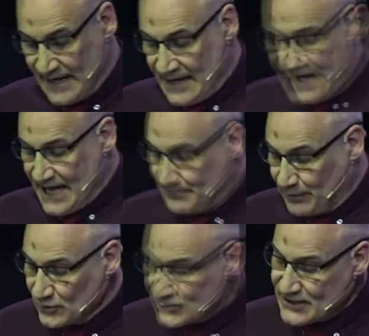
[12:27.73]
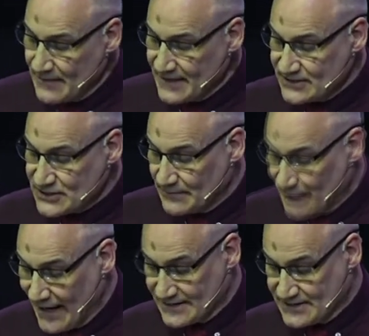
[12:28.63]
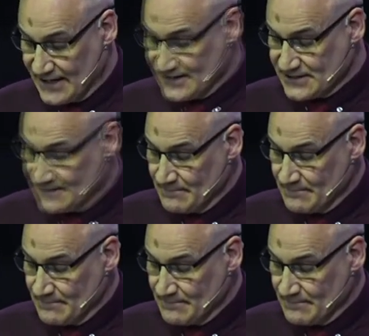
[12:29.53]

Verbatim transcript: he puts them into practice.